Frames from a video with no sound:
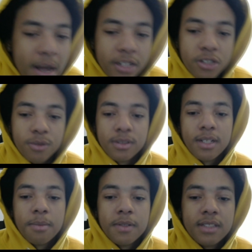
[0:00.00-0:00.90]
2
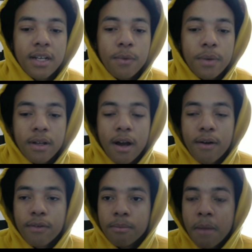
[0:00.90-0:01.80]
siblings that we
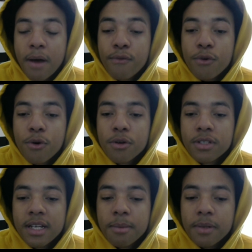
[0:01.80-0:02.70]
are my full
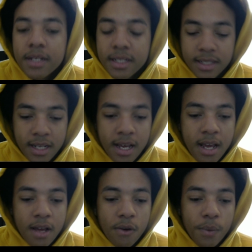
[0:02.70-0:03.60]
siblings,
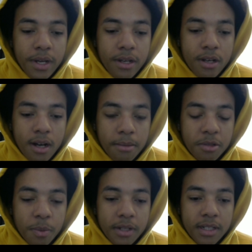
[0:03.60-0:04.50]
we
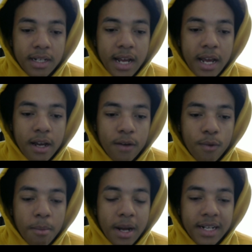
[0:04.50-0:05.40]
spent the night
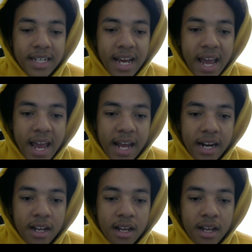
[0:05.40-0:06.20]
with my dad